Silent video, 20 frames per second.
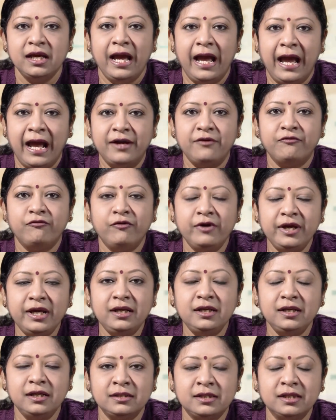And
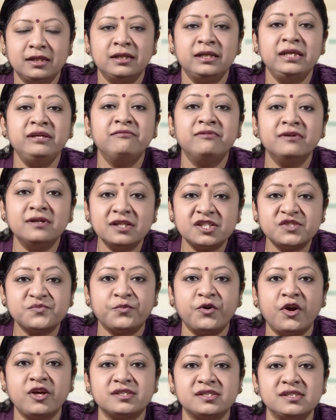when the reverse
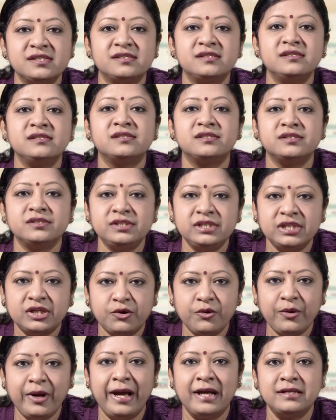process is
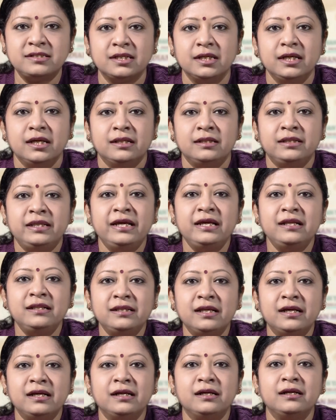required, then
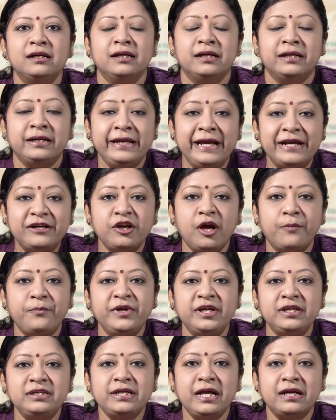the rate of
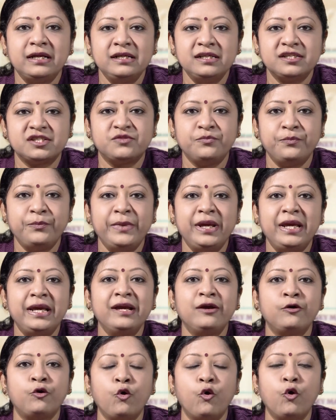interest
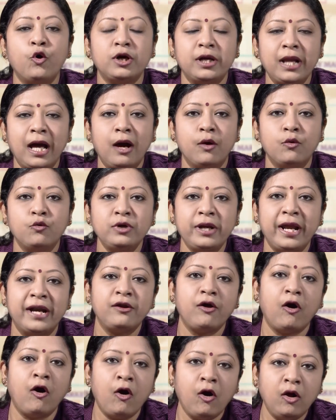may go down,
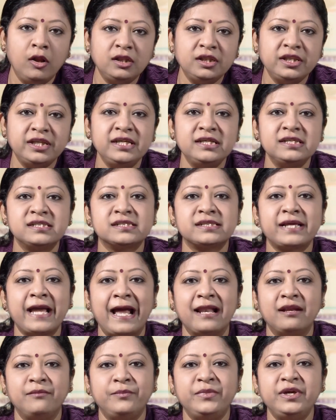and all these
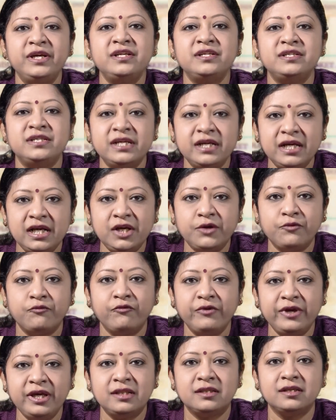can be dealt
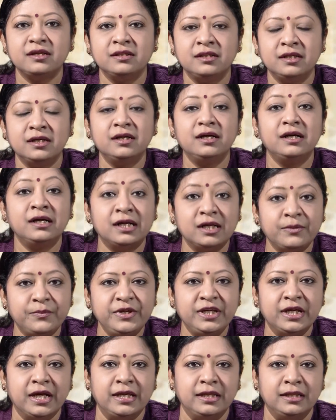with the
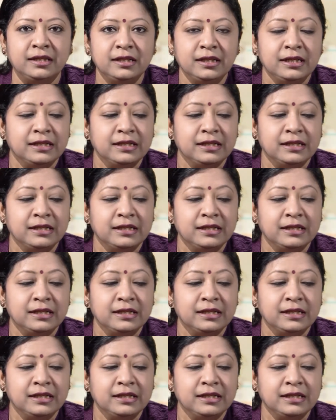RBI.